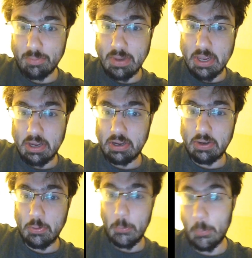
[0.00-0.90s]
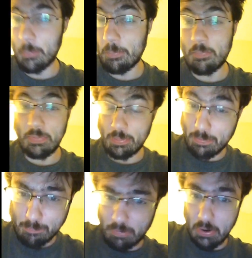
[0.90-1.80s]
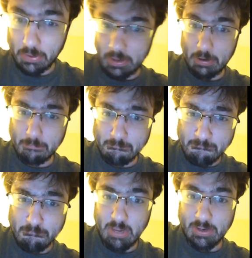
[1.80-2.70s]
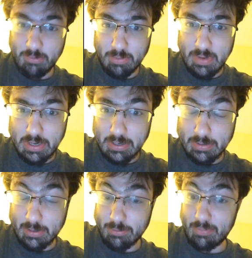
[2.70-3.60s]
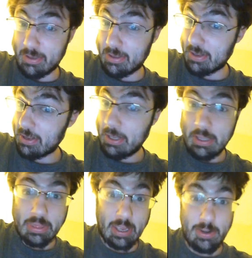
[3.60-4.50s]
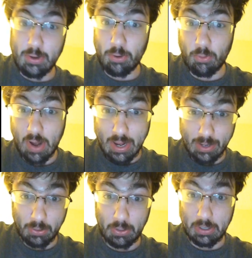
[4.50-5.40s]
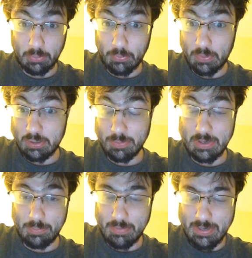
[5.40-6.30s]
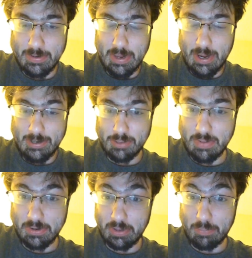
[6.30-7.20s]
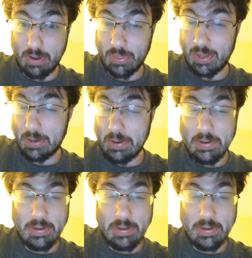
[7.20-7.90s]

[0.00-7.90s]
being, part of the mainstream media and such, but they took a whack at a lot of what's been said, especially about that.